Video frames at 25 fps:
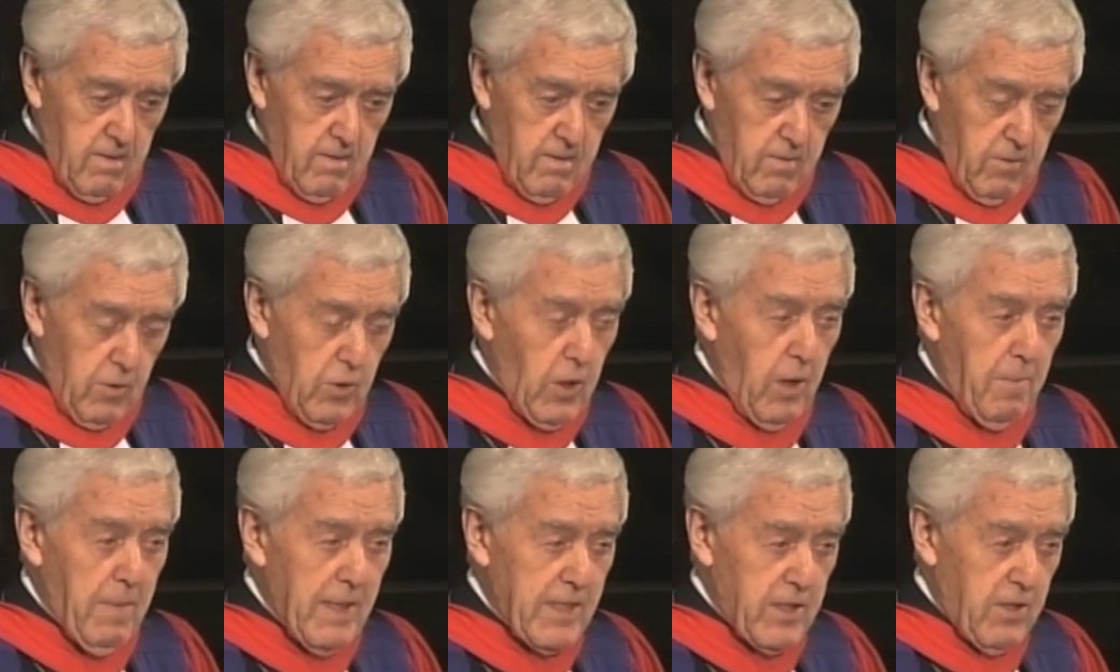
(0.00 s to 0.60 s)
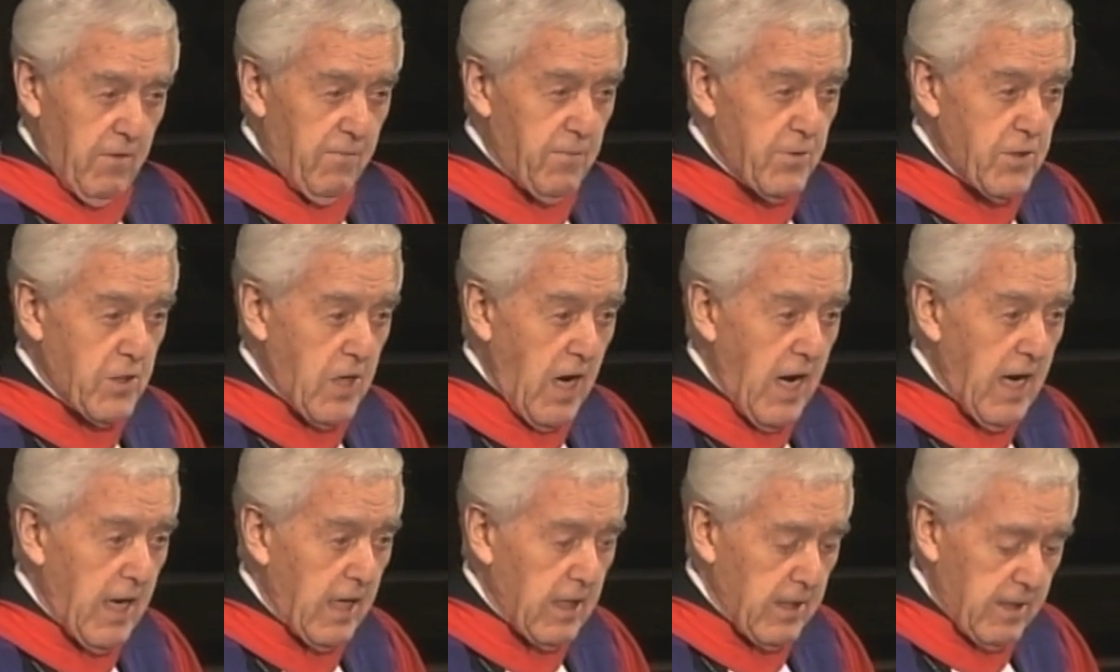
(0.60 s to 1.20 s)
You know, much of
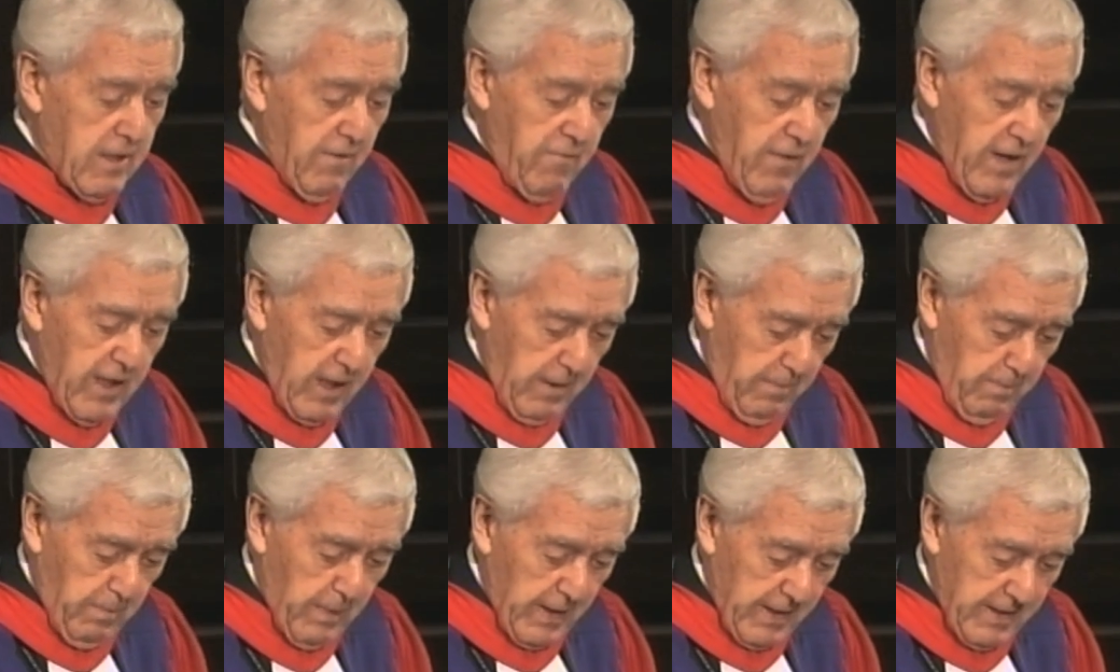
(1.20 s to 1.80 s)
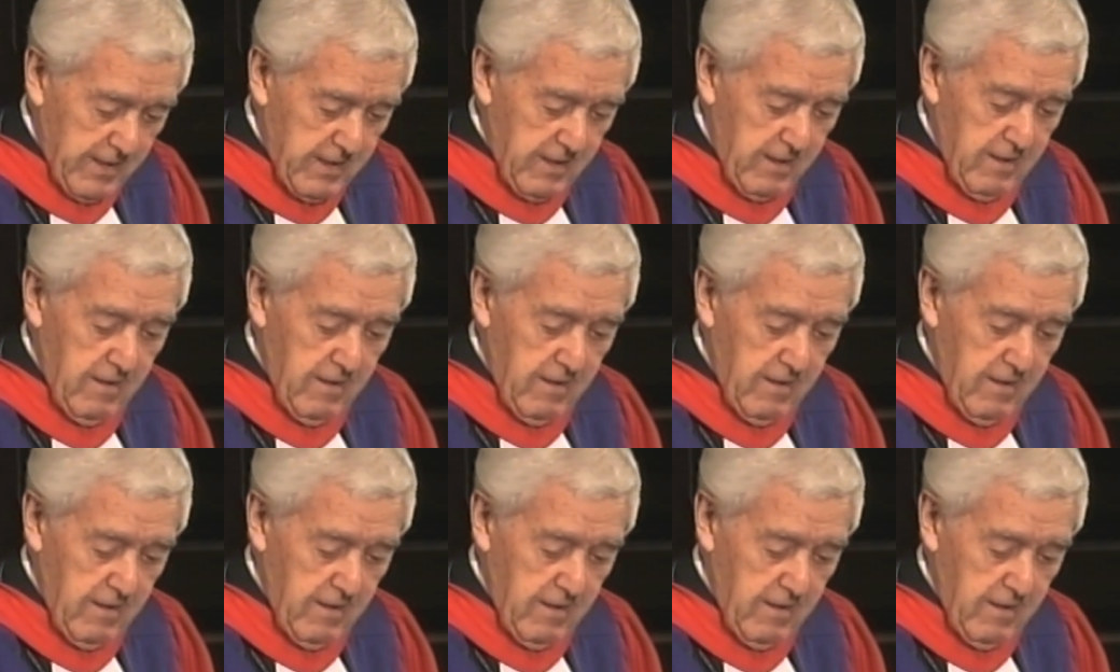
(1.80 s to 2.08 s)
child development,